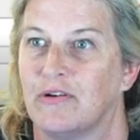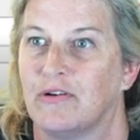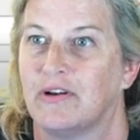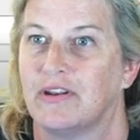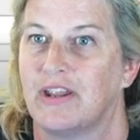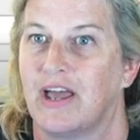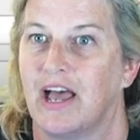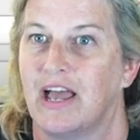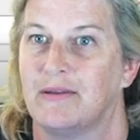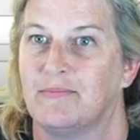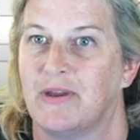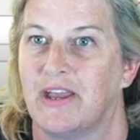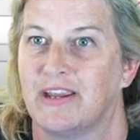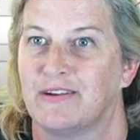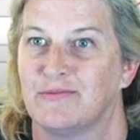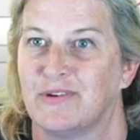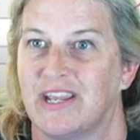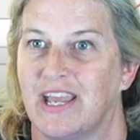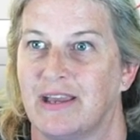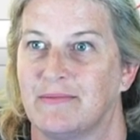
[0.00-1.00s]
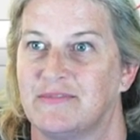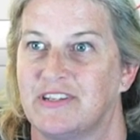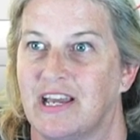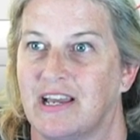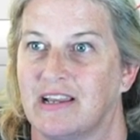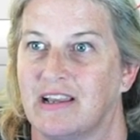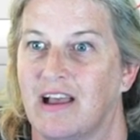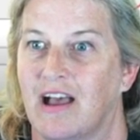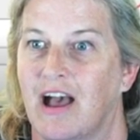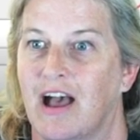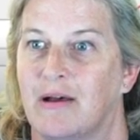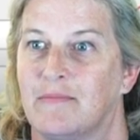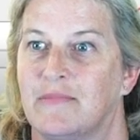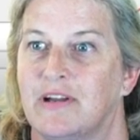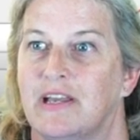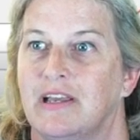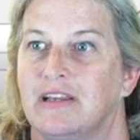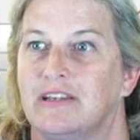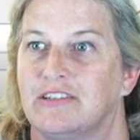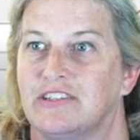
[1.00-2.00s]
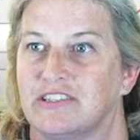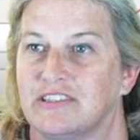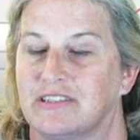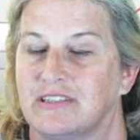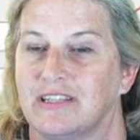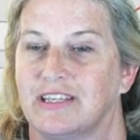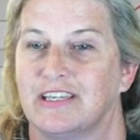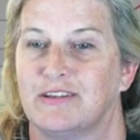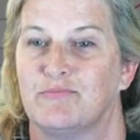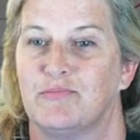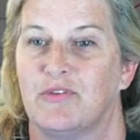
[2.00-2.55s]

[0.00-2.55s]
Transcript: on iPadRehab.com. Just click